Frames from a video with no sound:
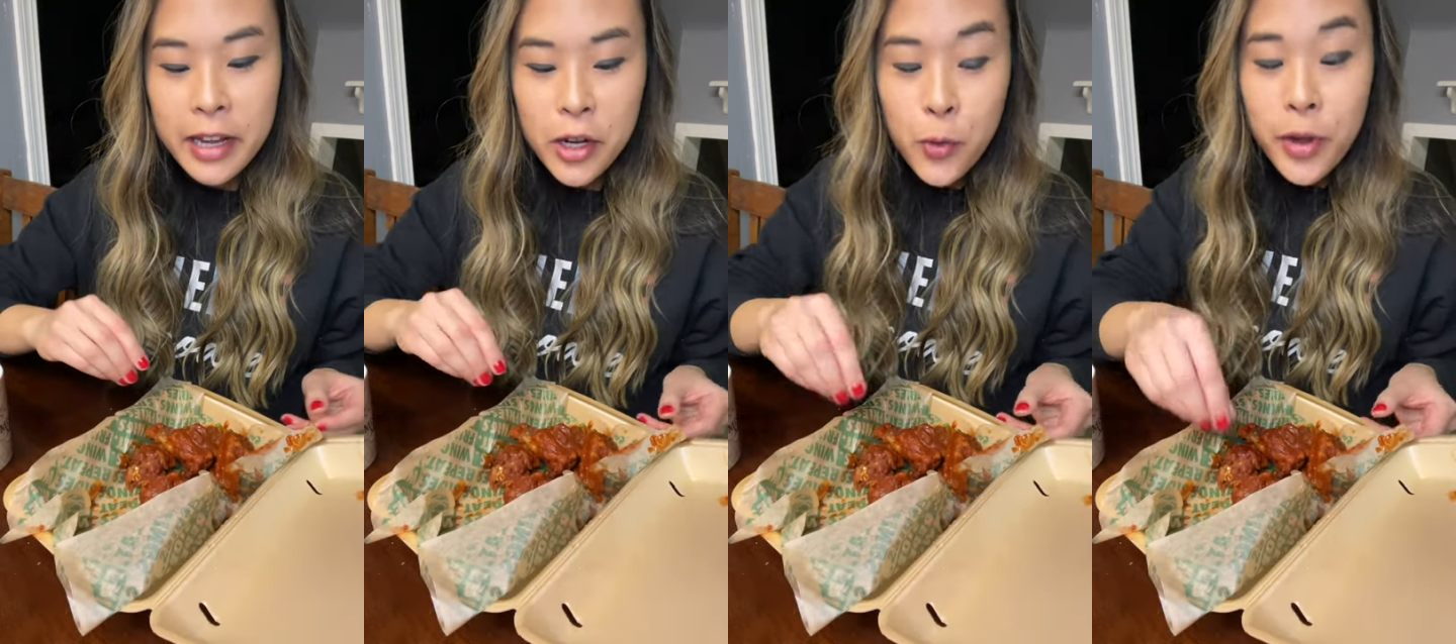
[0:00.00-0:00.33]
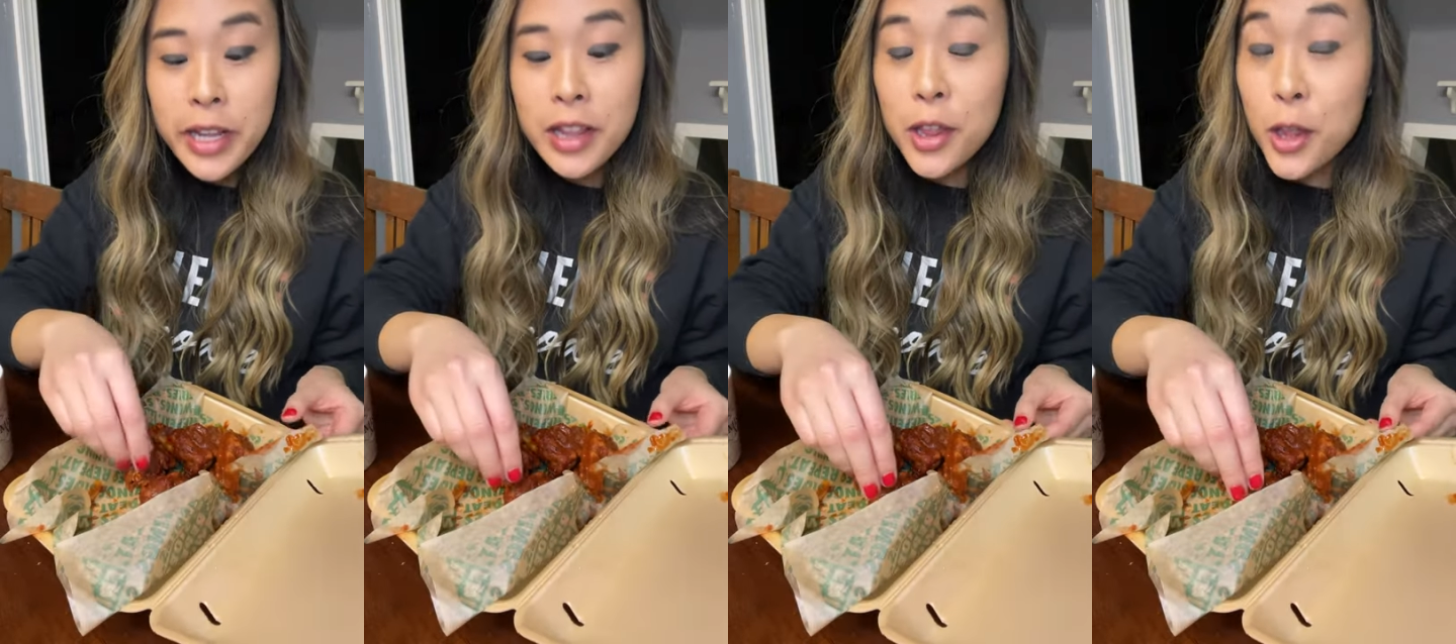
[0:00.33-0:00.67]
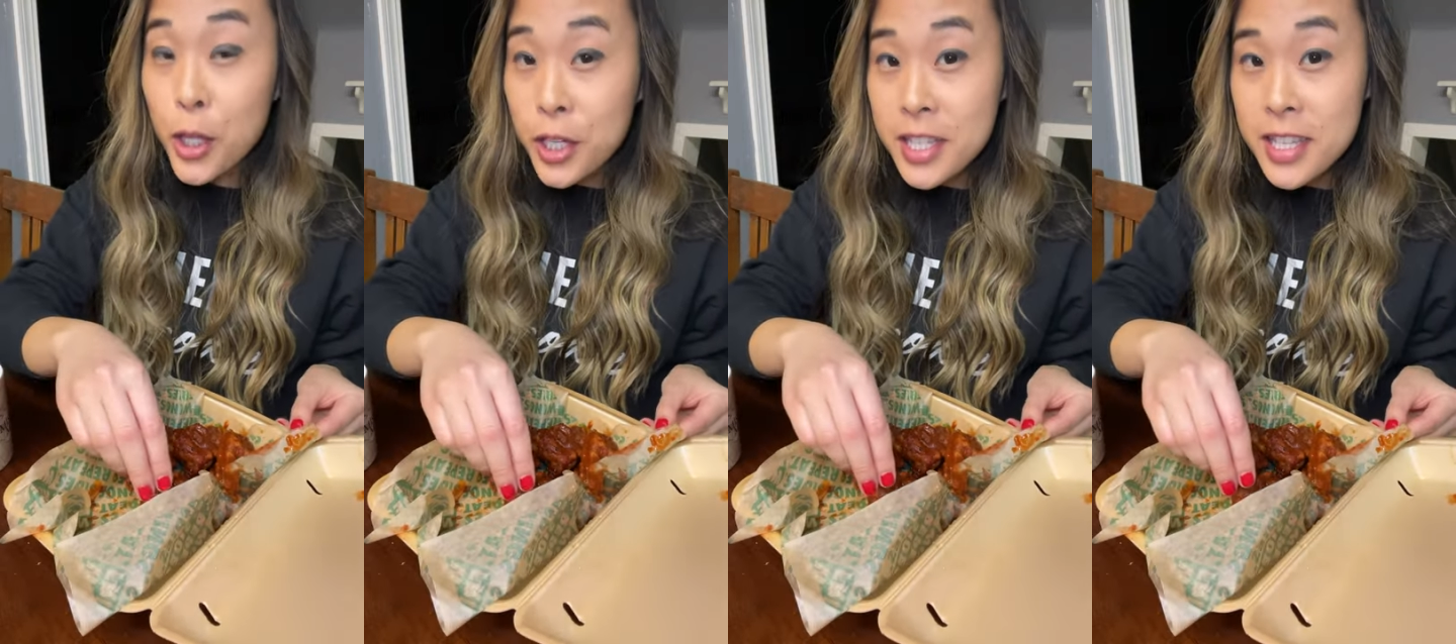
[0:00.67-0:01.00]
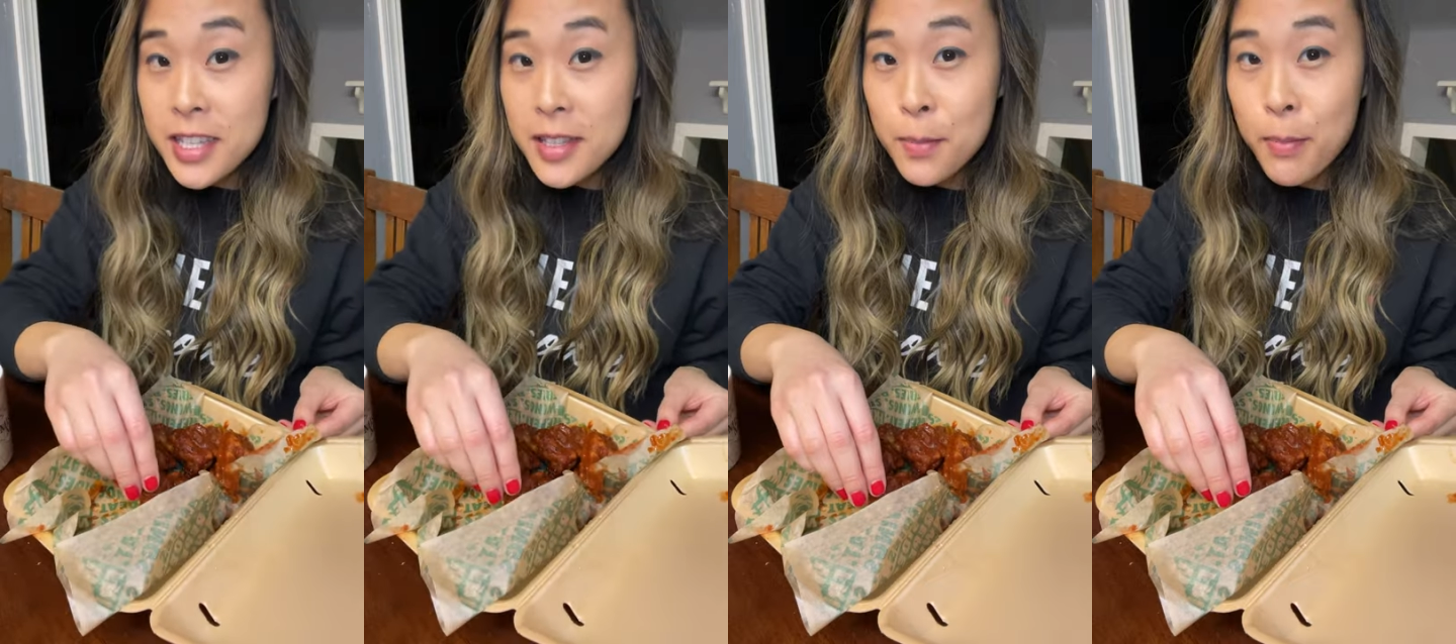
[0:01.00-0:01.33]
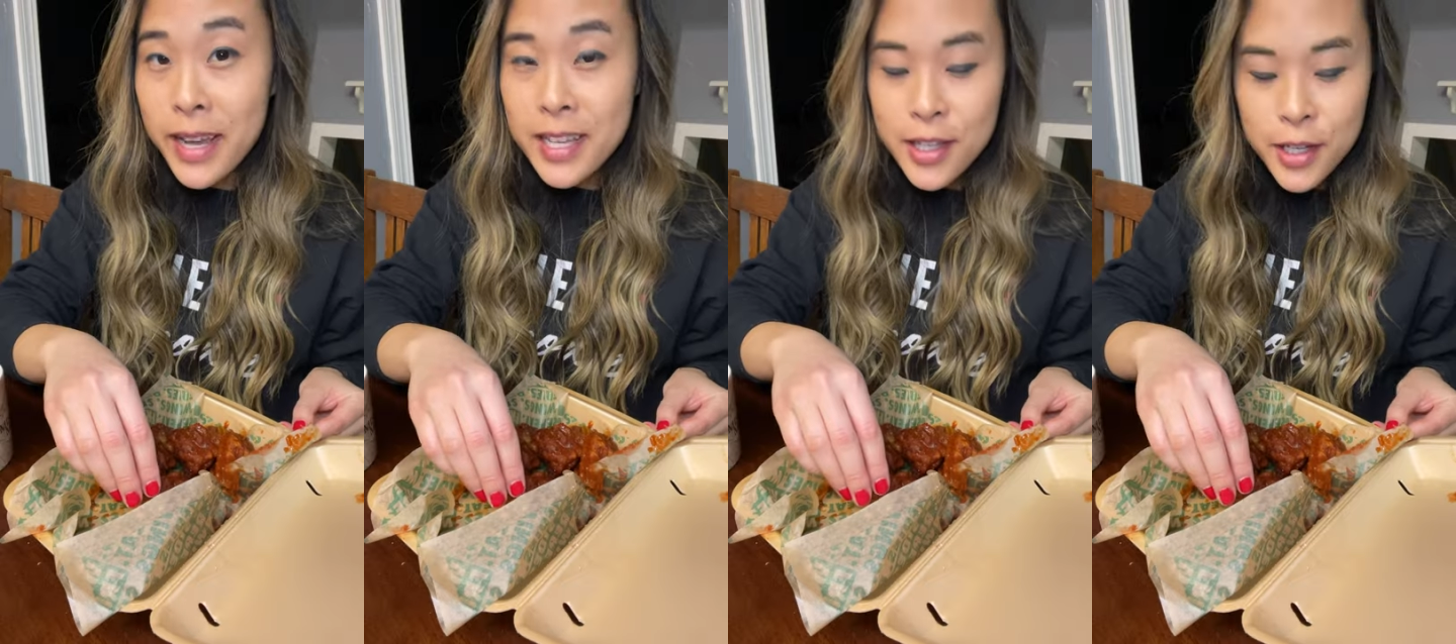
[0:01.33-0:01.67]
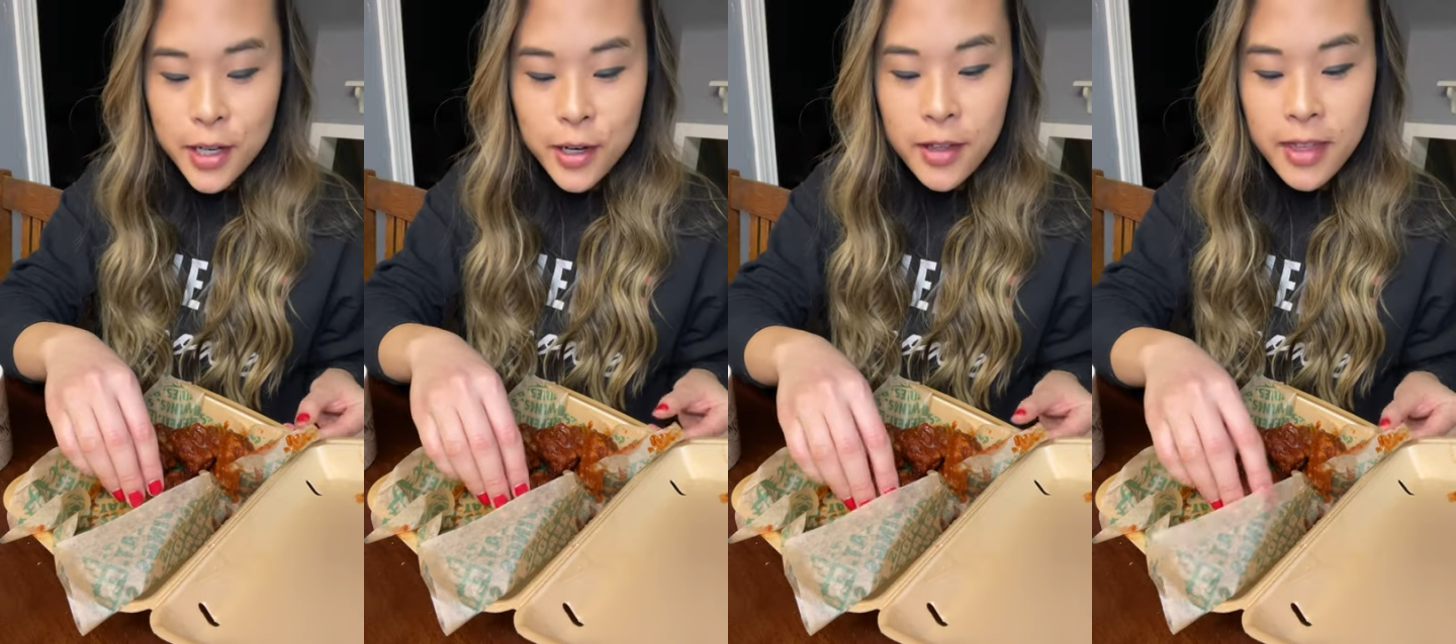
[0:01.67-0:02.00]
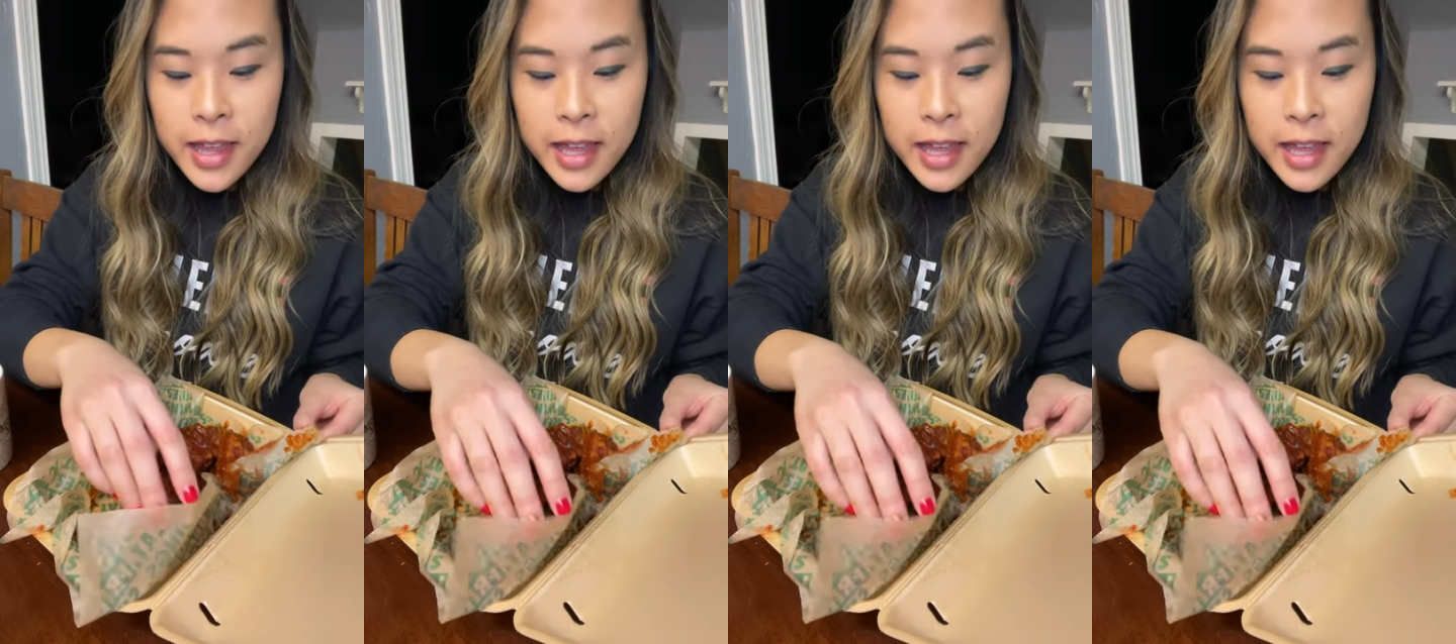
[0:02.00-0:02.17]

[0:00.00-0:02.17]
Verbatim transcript: it already looks spicier